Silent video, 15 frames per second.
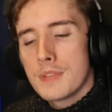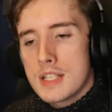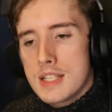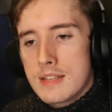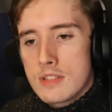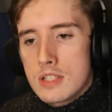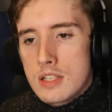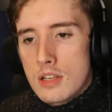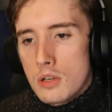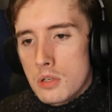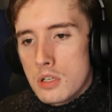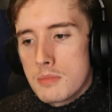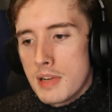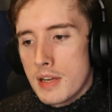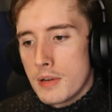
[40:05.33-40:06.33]
Let's have a
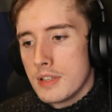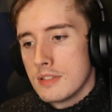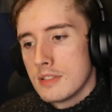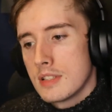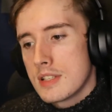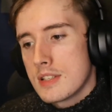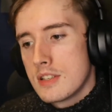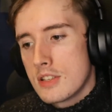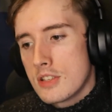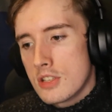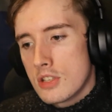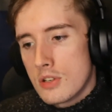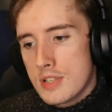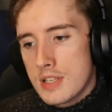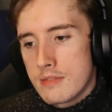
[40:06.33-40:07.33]
talk about it. Let's
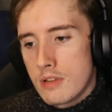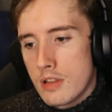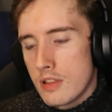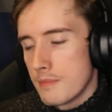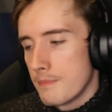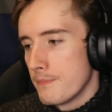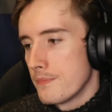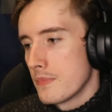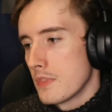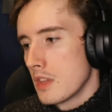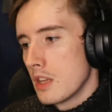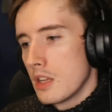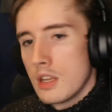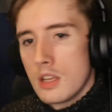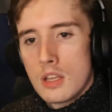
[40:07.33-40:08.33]
discuss everything.
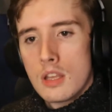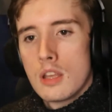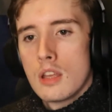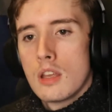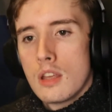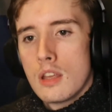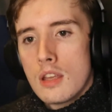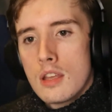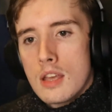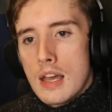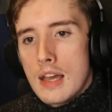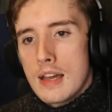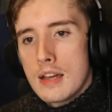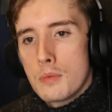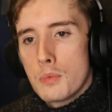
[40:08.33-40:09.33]

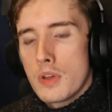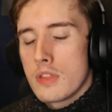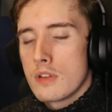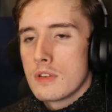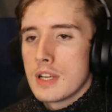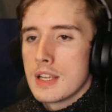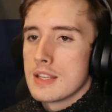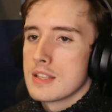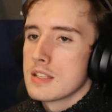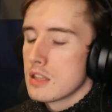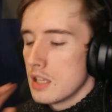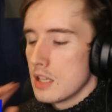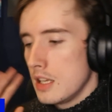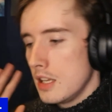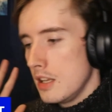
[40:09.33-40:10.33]
Whether it is
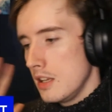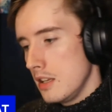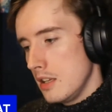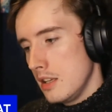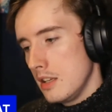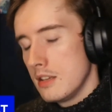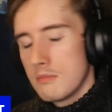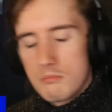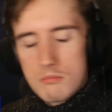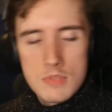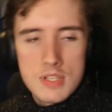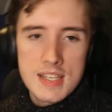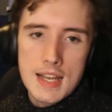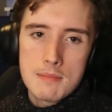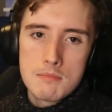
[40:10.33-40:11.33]
the
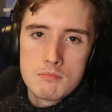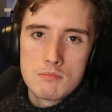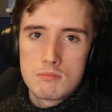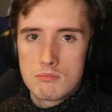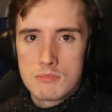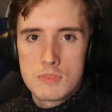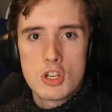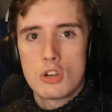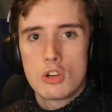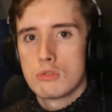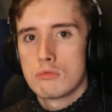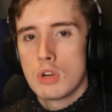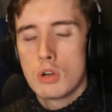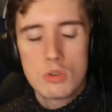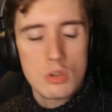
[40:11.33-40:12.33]
Sam Joe
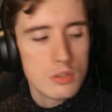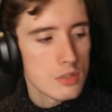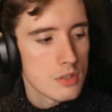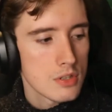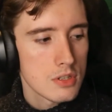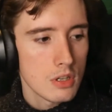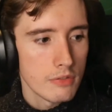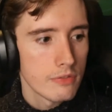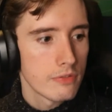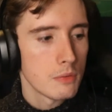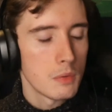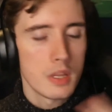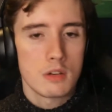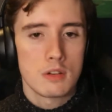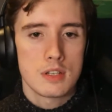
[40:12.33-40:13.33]
Rodon stuff,
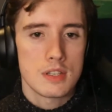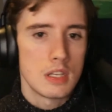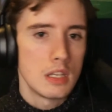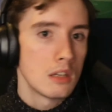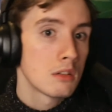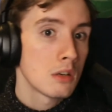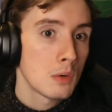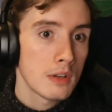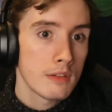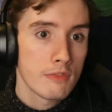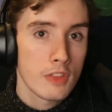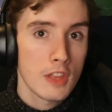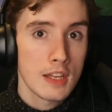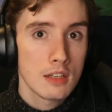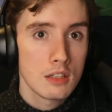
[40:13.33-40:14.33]
whether it's the Gruev
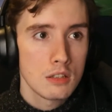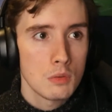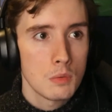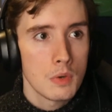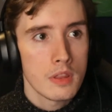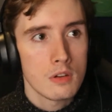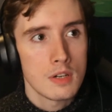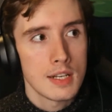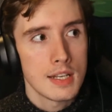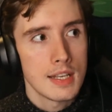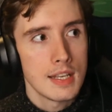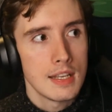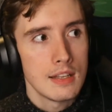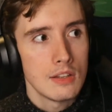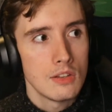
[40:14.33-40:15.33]
thing, whether it
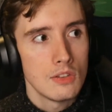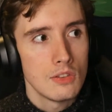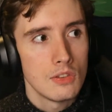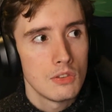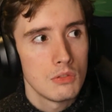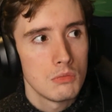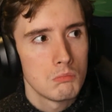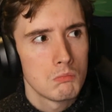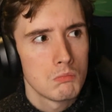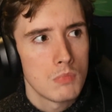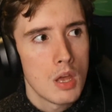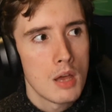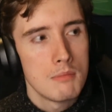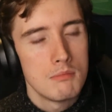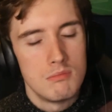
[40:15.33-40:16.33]
is
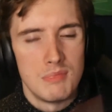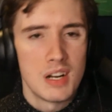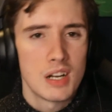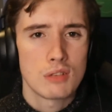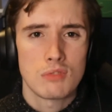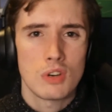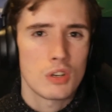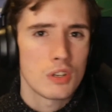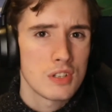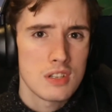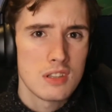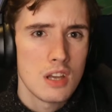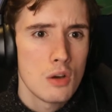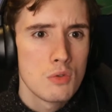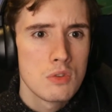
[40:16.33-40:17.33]
Marc Roca's
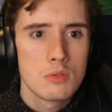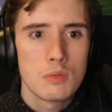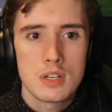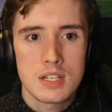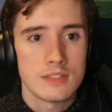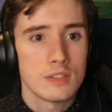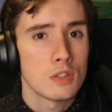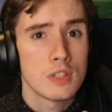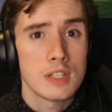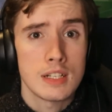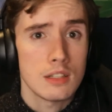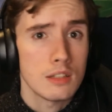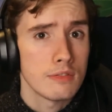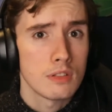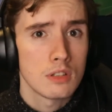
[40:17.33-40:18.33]
loan, which I've already
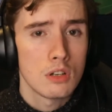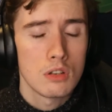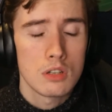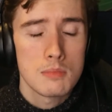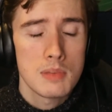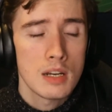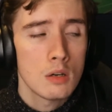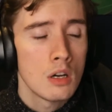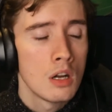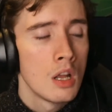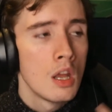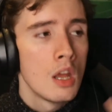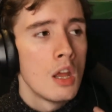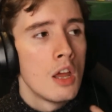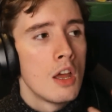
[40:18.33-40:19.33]
half forgotten about,
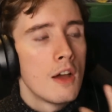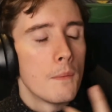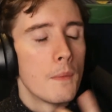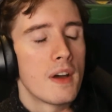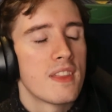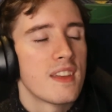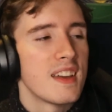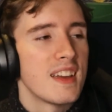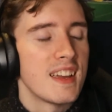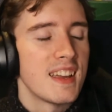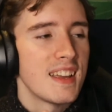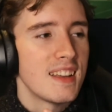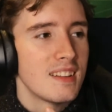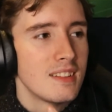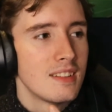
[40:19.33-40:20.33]
whether it
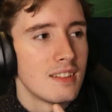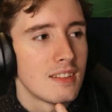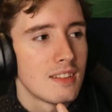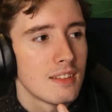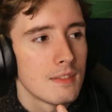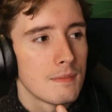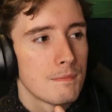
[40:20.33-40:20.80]
is